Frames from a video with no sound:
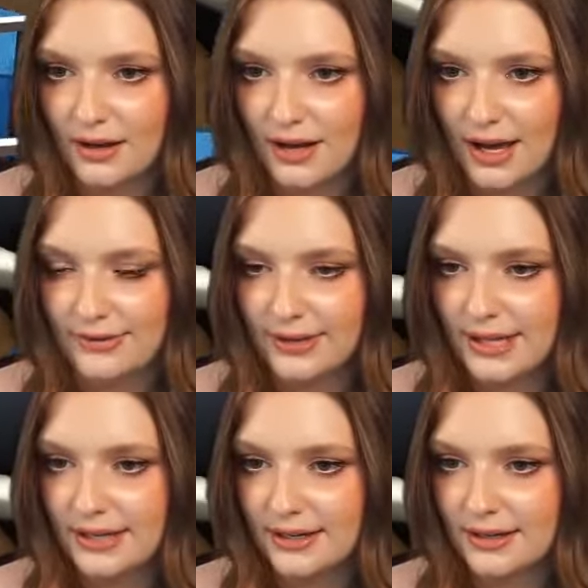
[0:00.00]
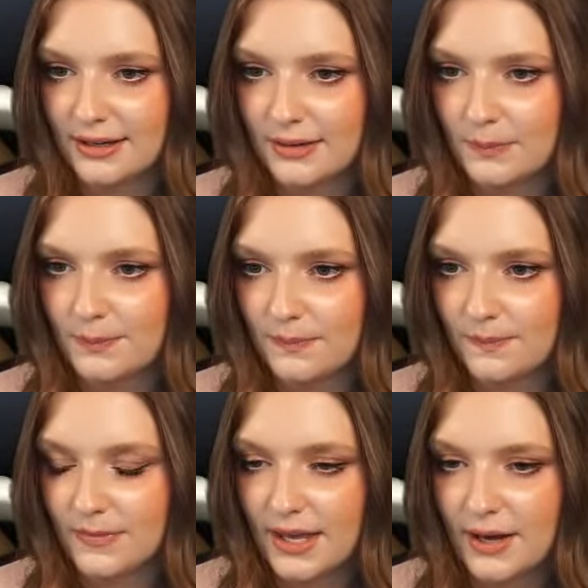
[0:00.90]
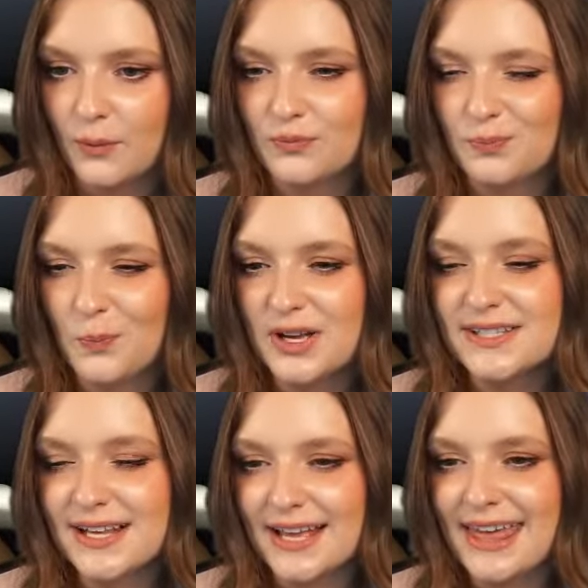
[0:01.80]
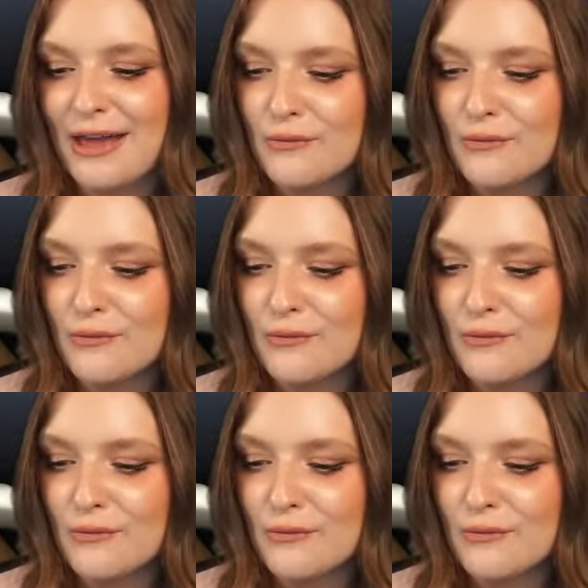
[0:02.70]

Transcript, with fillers: I feel like was I can't